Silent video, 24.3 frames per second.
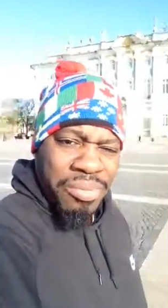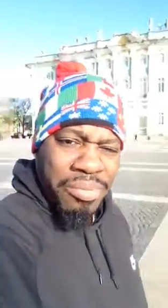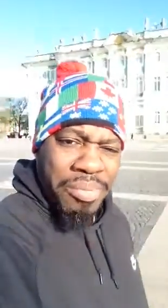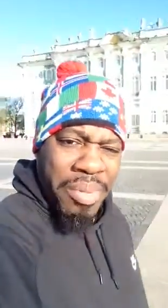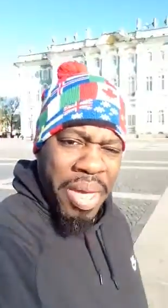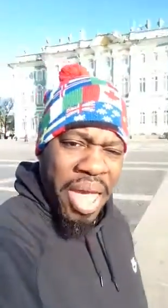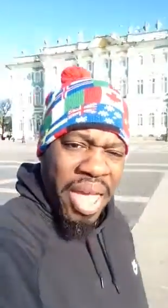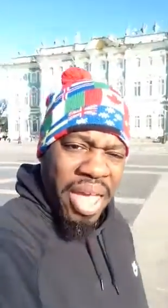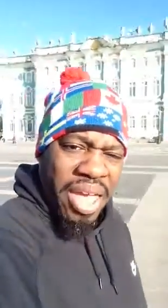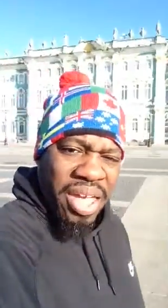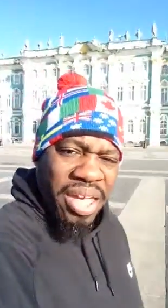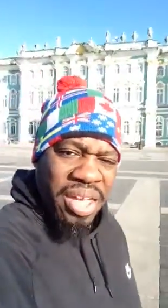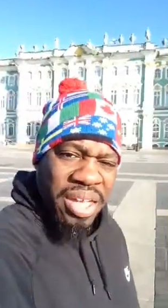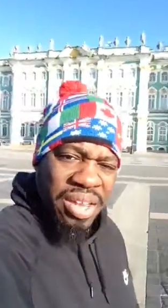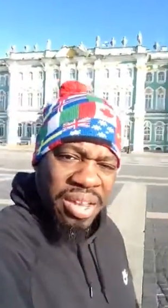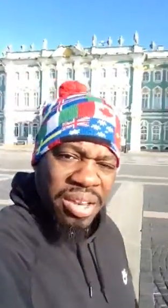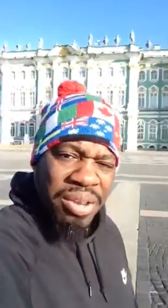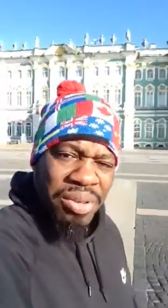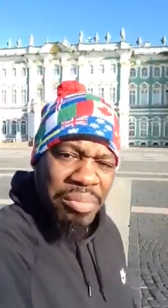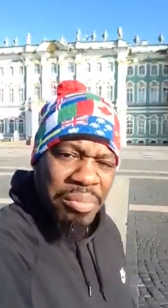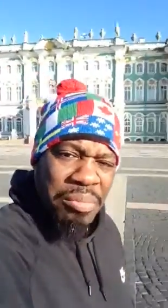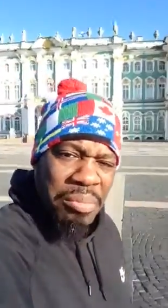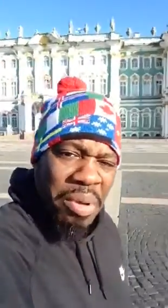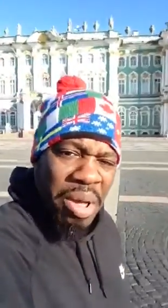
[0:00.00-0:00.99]
Man,
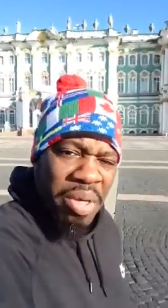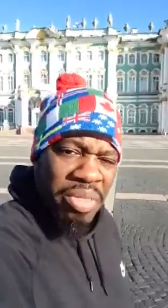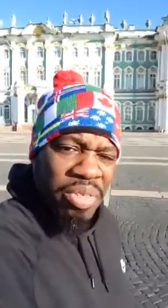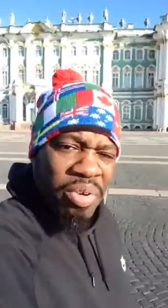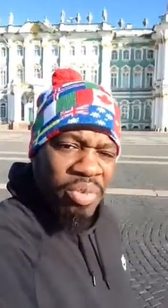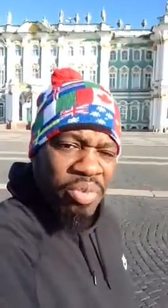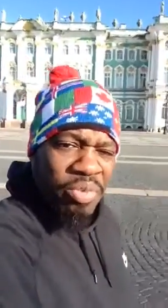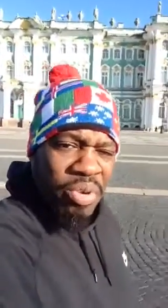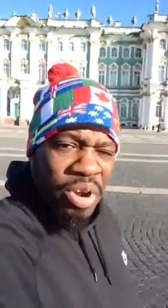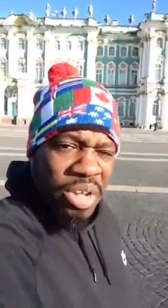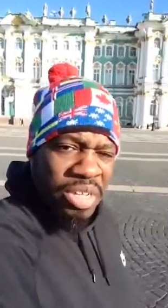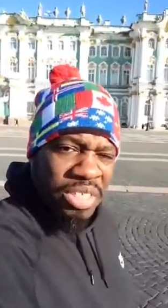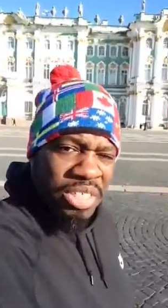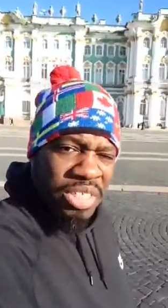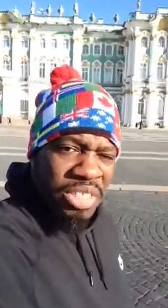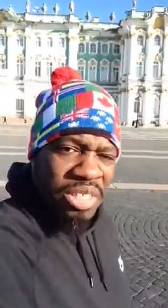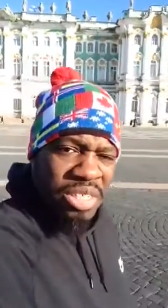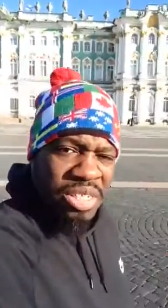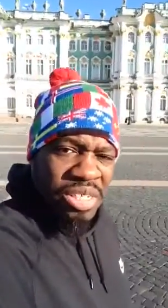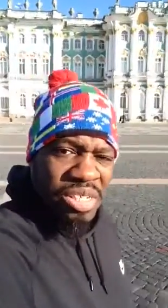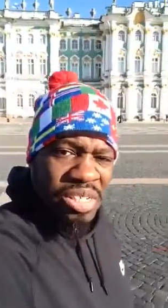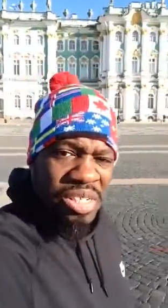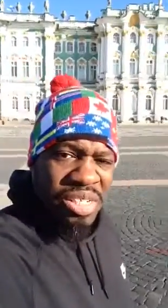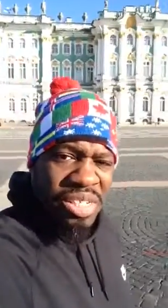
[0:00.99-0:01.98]
Mother Russia.
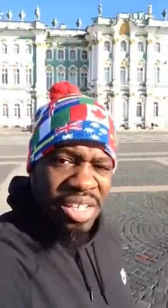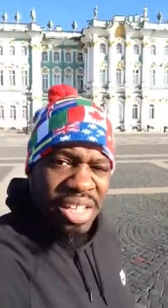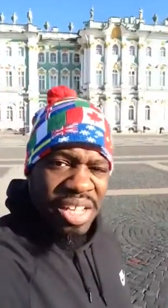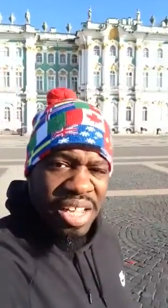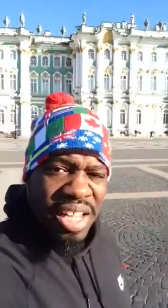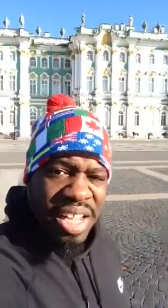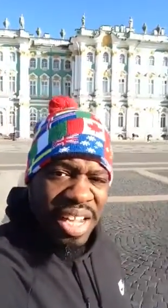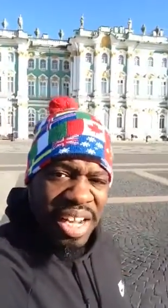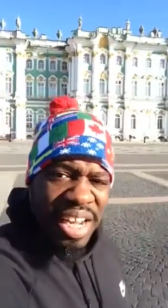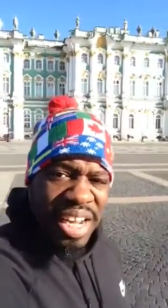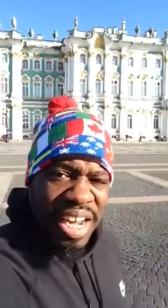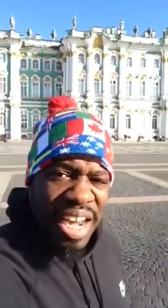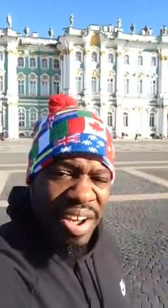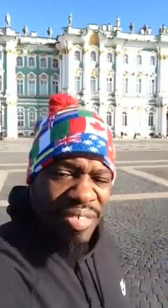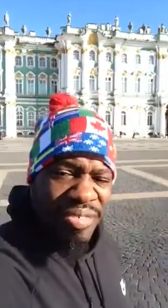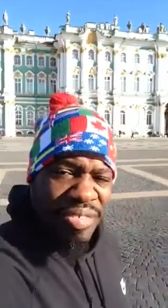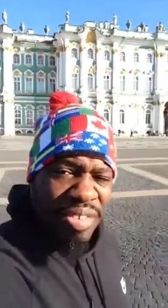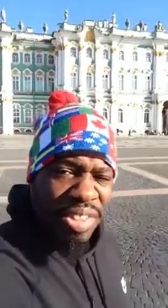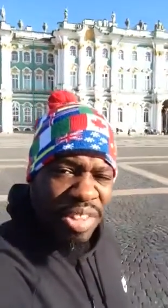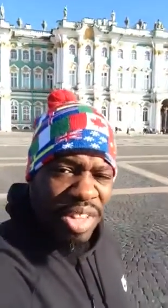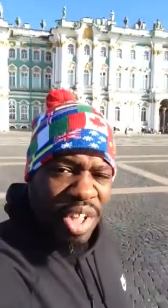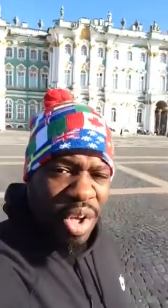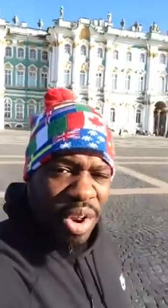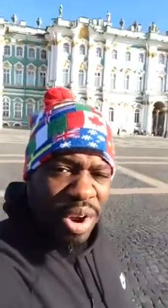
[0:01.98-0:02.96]

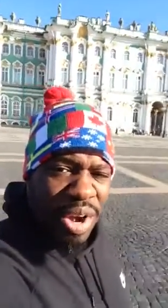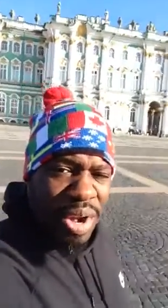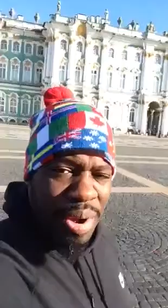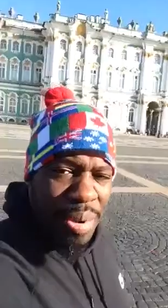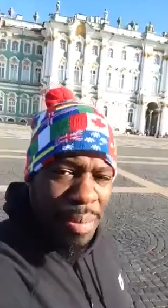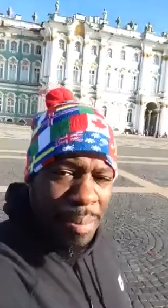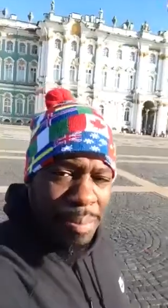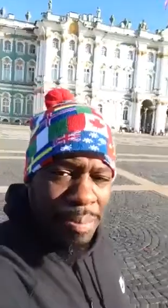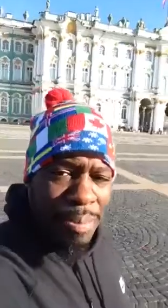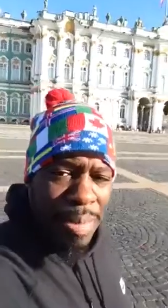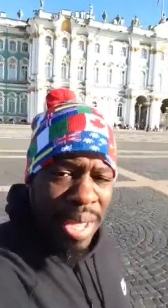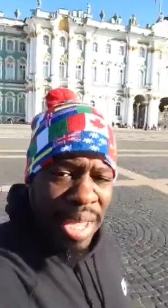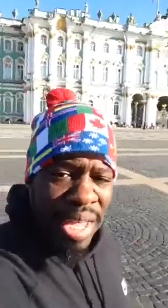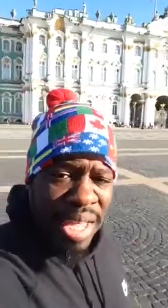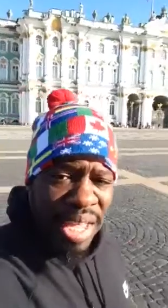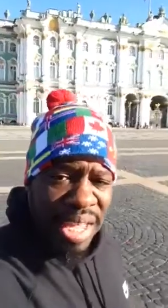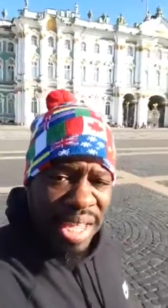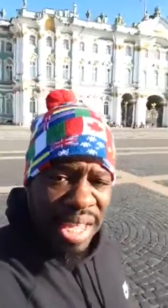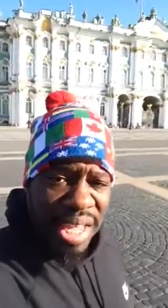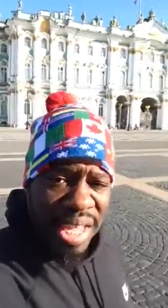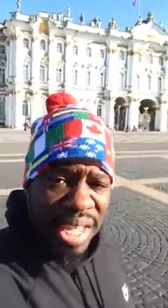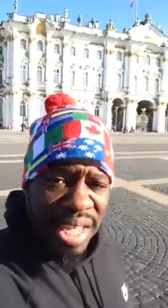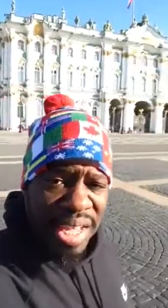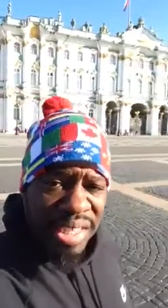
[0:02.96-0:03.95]
Never thought in a
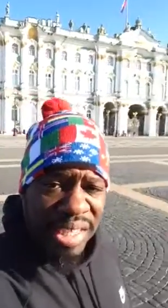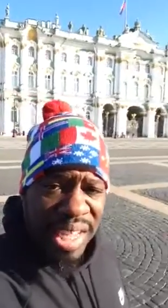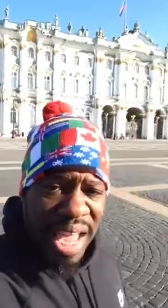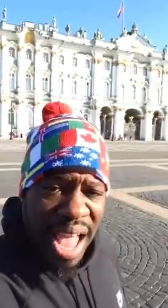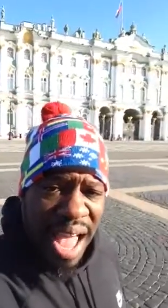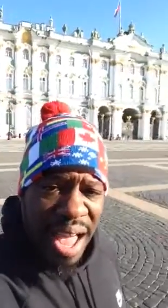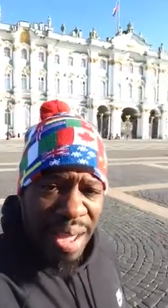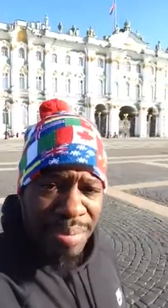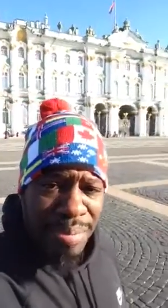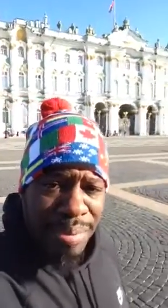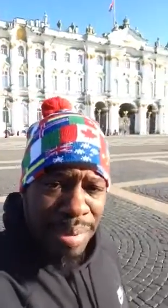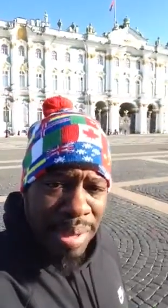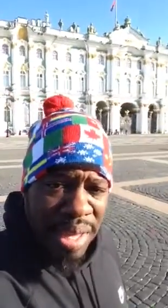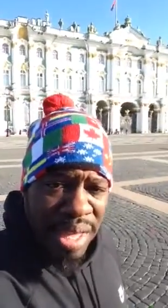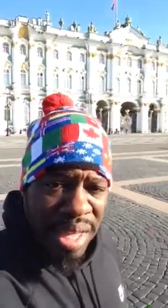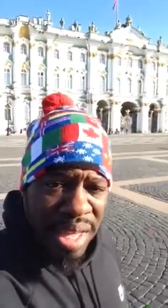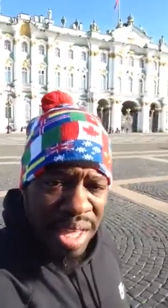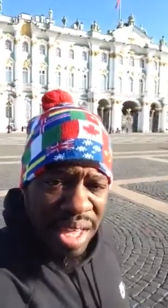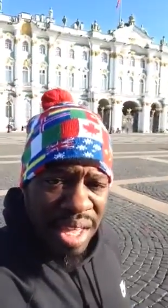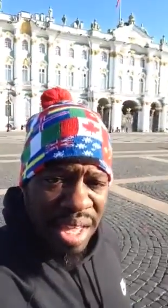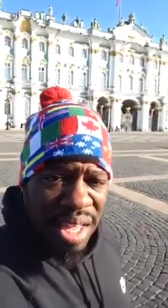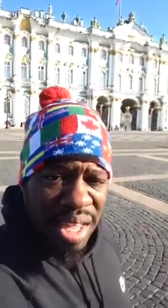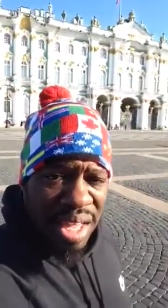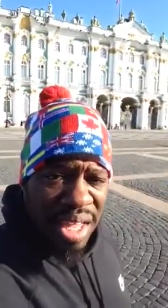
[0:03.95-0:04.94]
million years I'd be
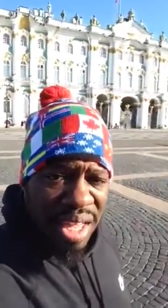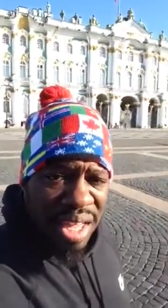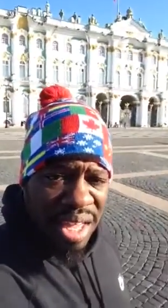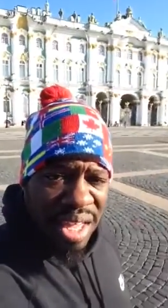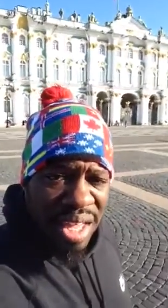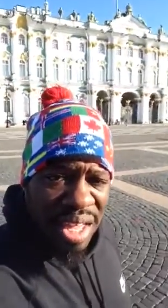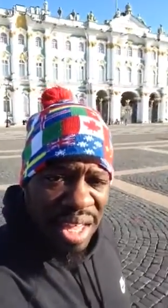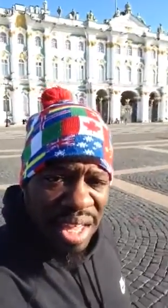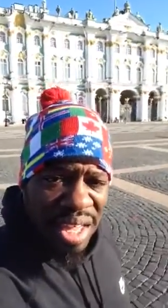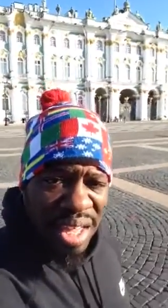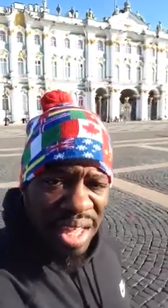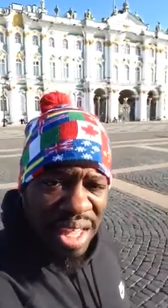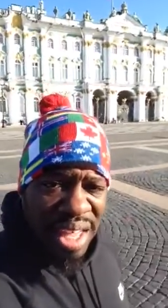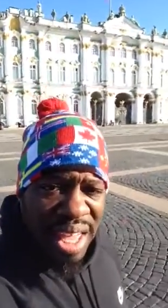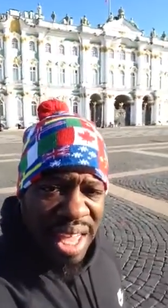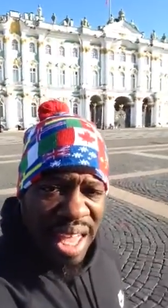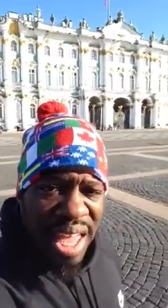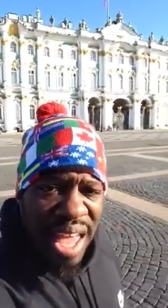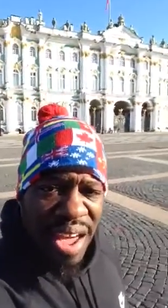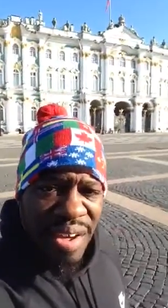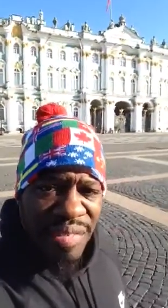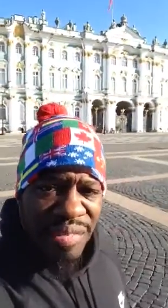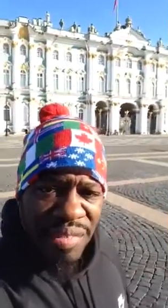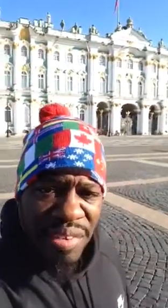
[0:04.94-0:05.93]
here,
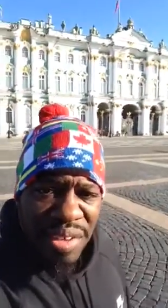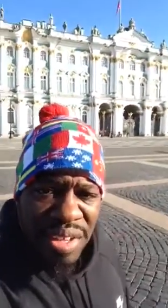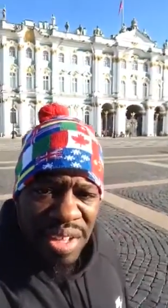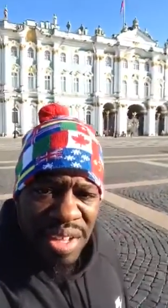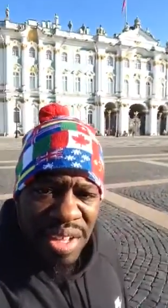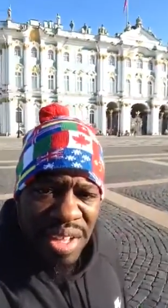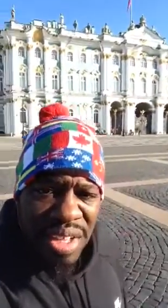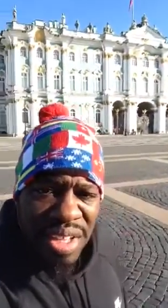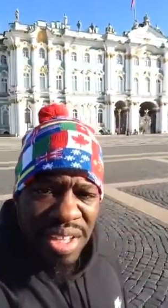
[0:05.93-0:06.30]
ever.